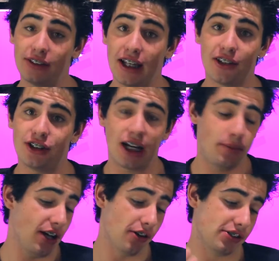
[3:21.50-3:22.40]
the other
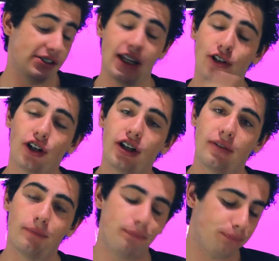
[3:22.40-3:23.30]
JBLs.
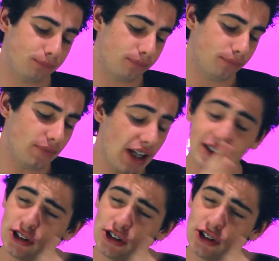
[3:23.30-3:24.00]
It's